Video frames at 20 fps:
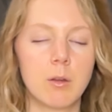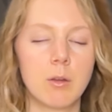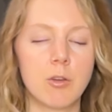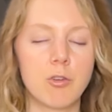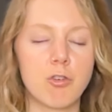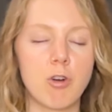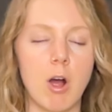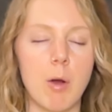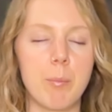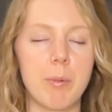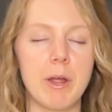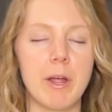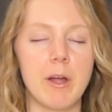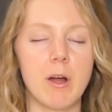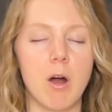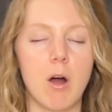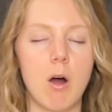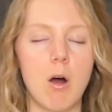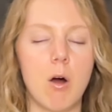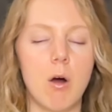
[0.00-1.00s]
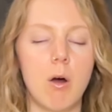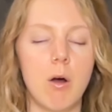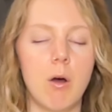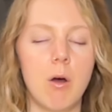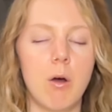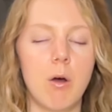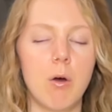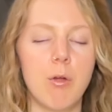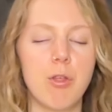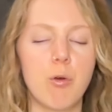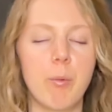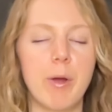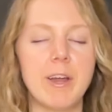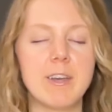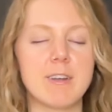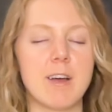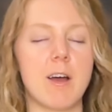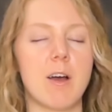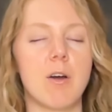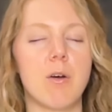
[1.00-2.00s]
dropping all the way
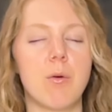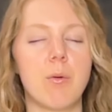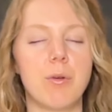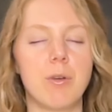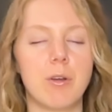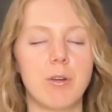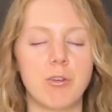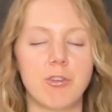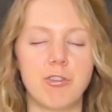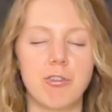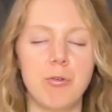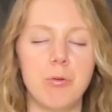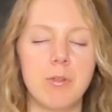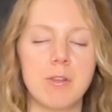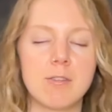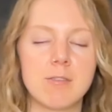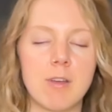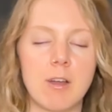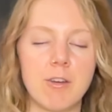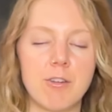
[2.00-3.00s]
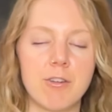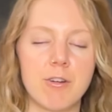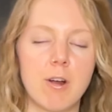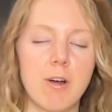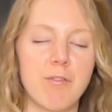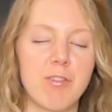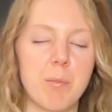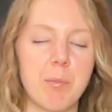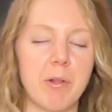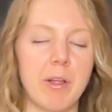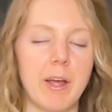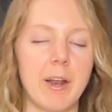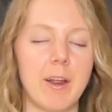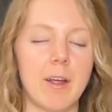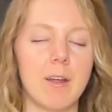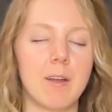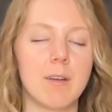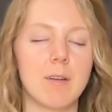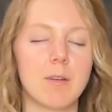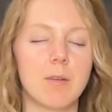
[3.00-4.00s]
down to the center of the
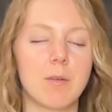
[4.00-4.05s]
planet.